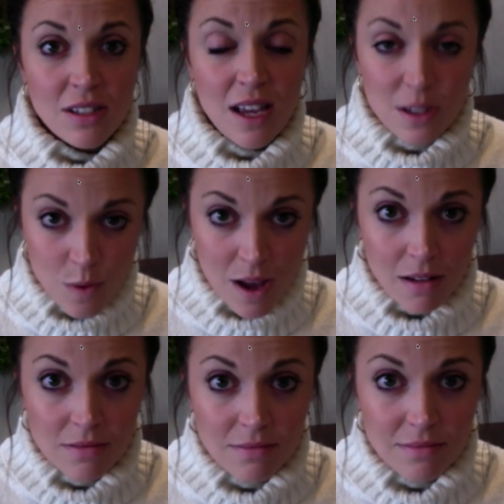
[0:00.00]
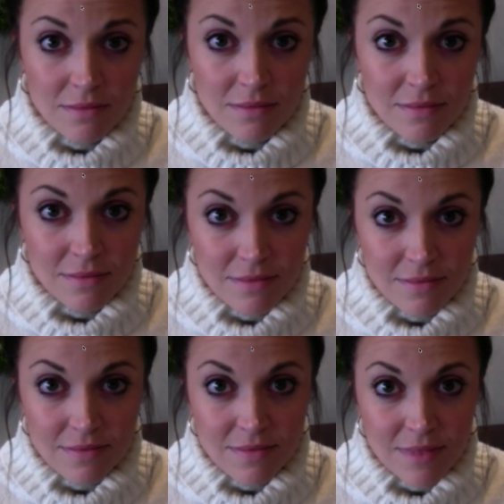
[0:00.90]
as well.
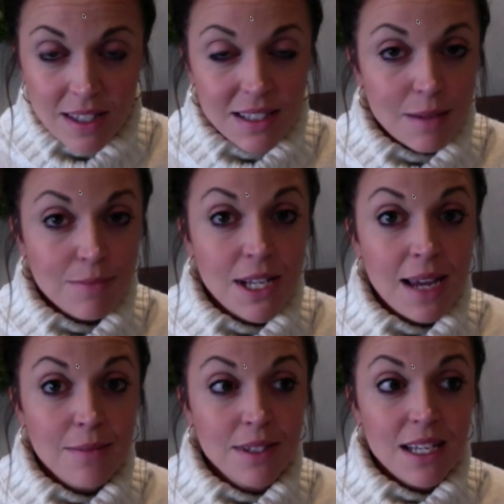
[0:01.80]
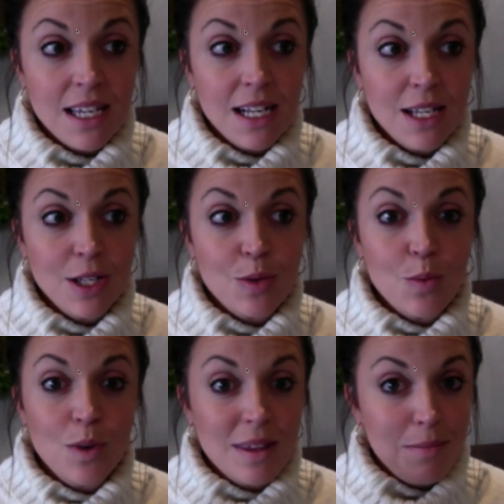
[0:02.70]
Sometimes it is
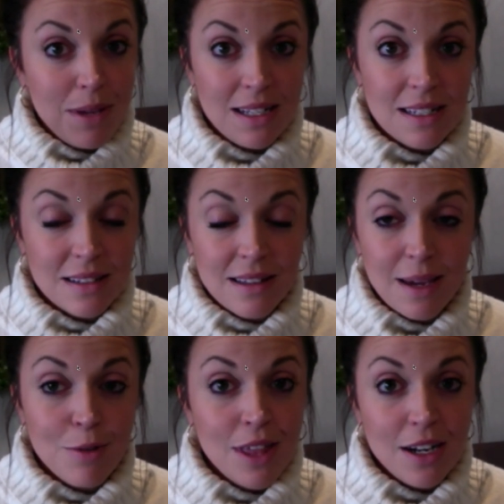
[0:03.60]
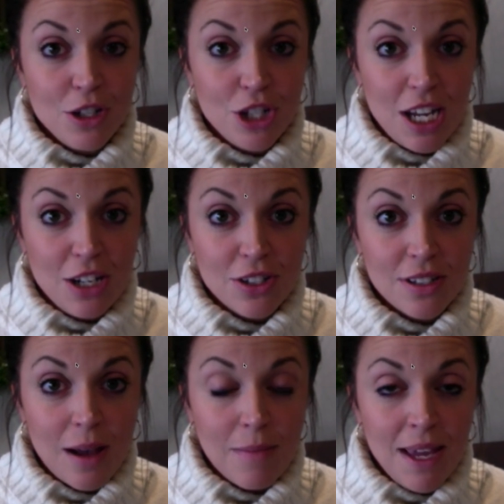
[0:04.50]
with a big disclaimer that a change is
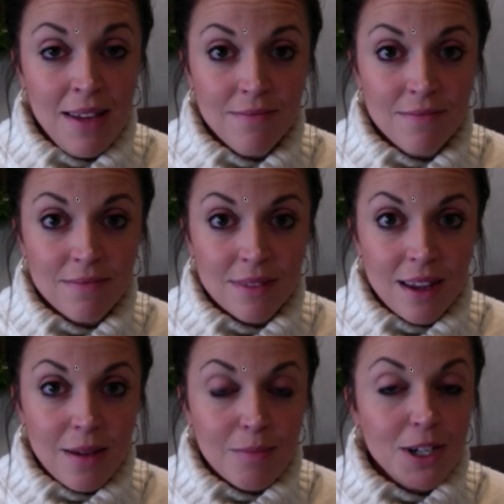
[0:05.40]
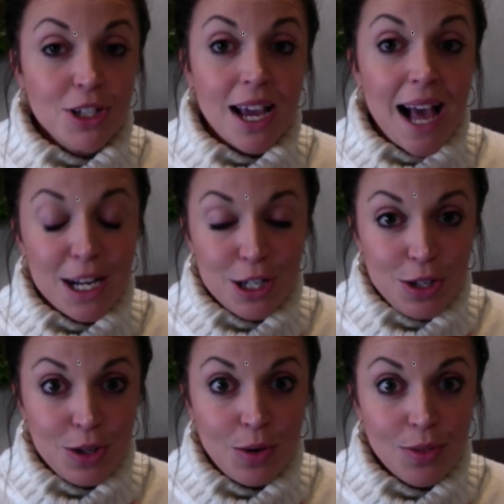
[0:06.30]
coming, much like I
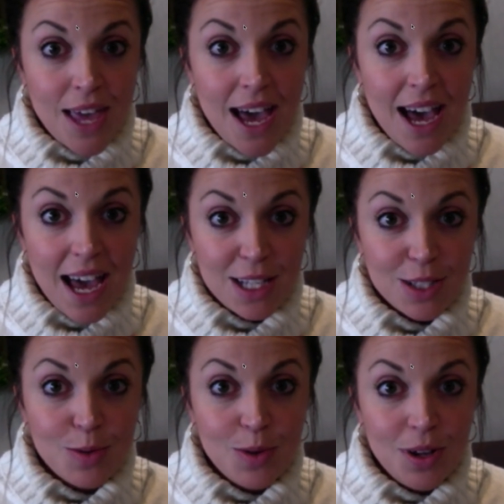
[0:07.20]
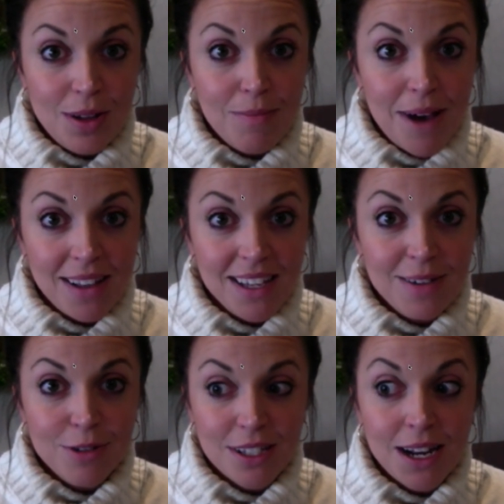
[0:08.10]
knew that high school Molly
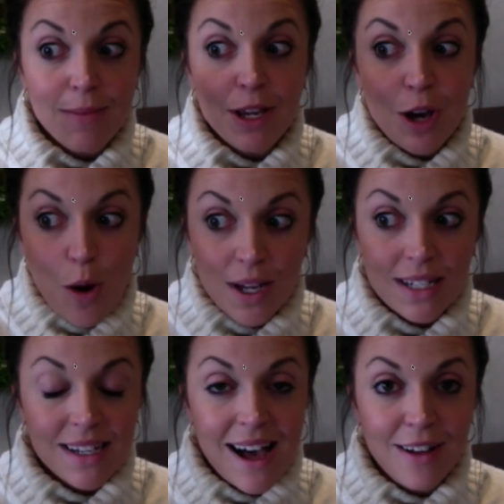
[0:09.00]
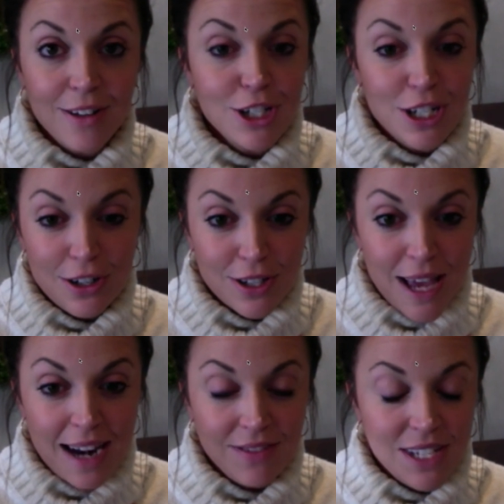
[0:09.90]
was going to be going to college years
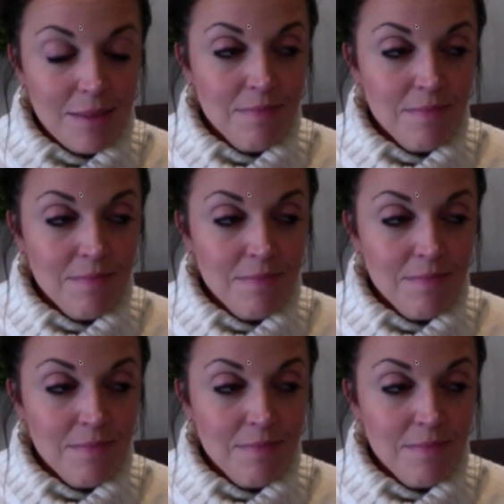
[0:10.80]
ahead of time.